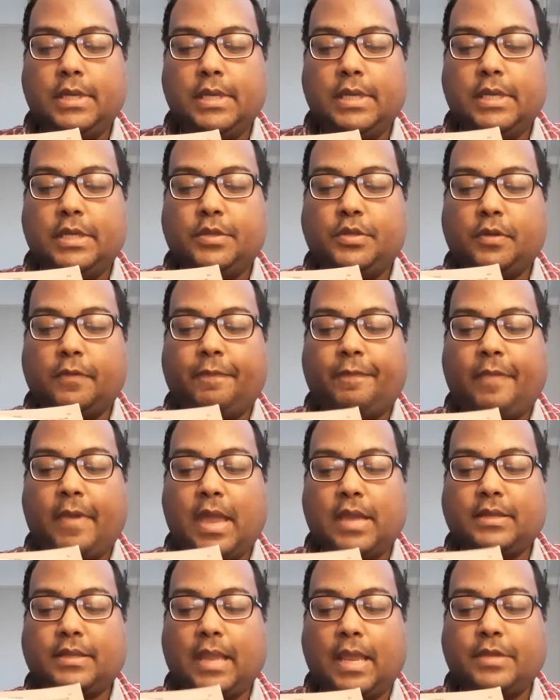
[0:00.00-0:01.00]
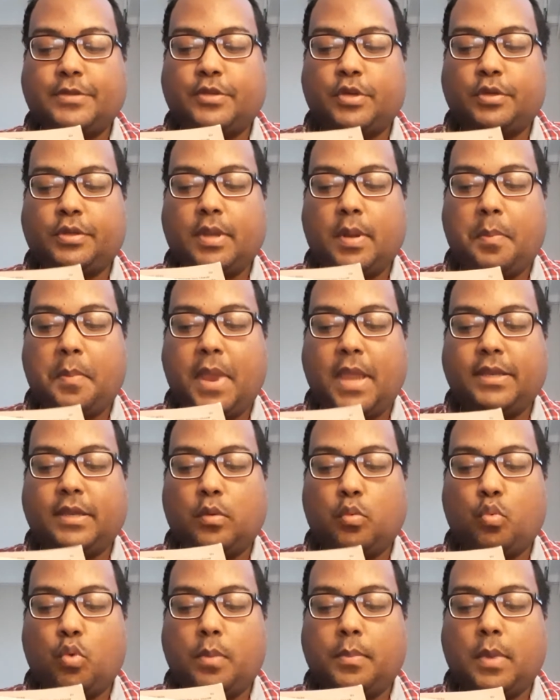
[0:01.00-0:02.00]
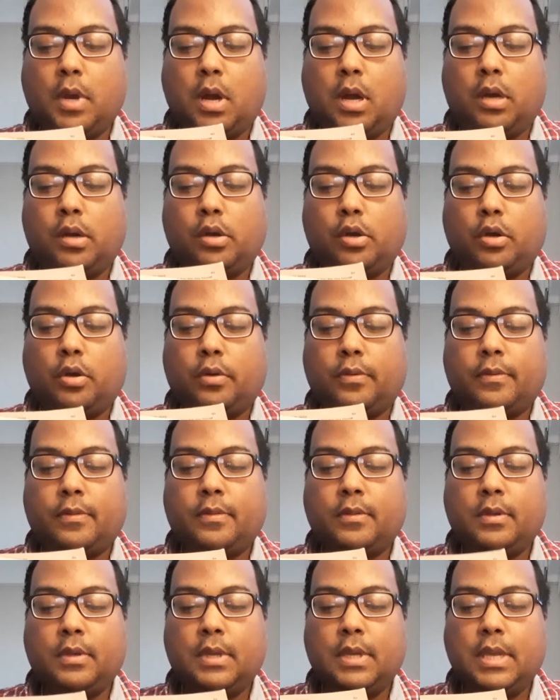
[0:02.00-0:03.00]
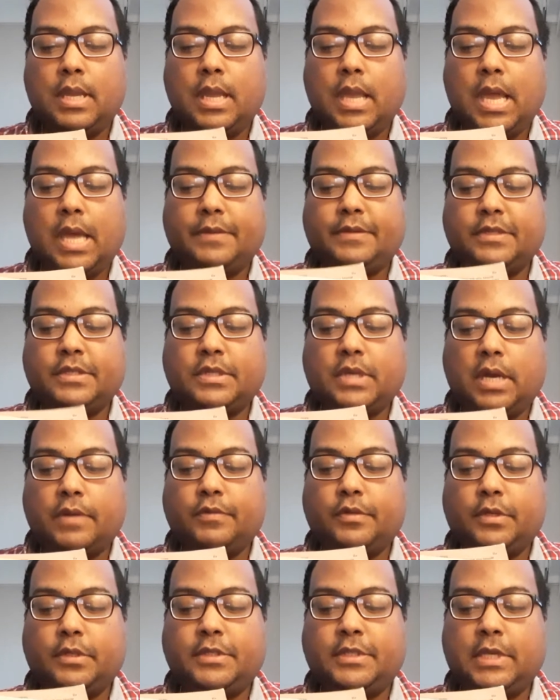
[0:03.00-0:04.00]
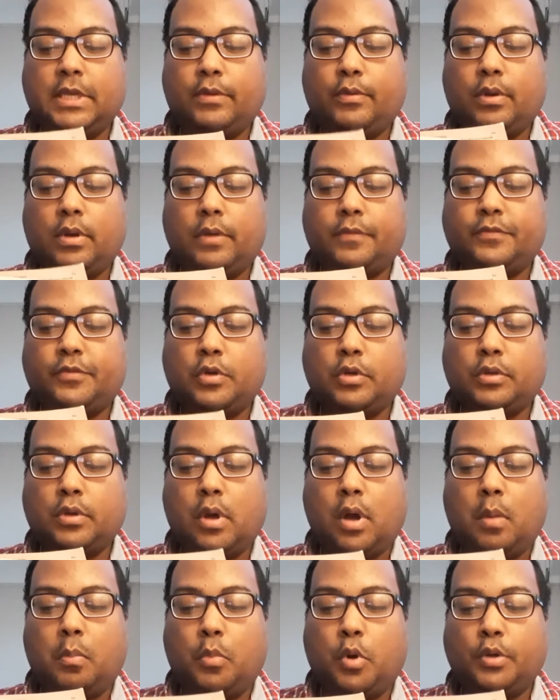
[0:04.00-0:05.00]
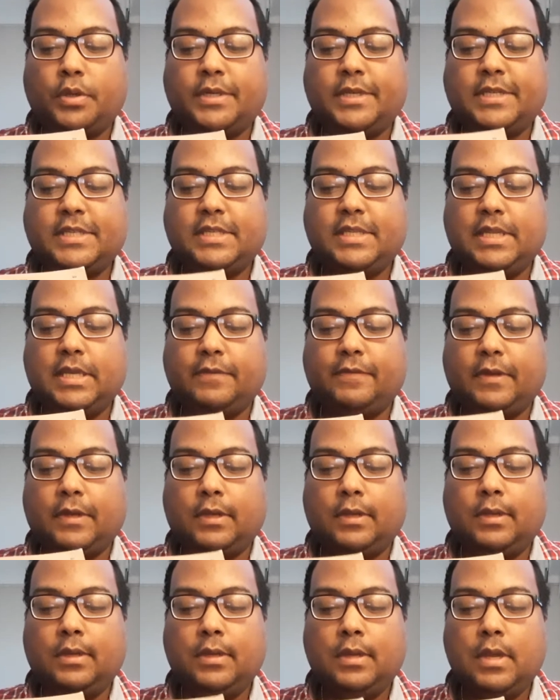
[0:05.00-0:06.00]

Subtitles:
is the fact that certain men and women on Earth have discovered the secret of total harmonious living,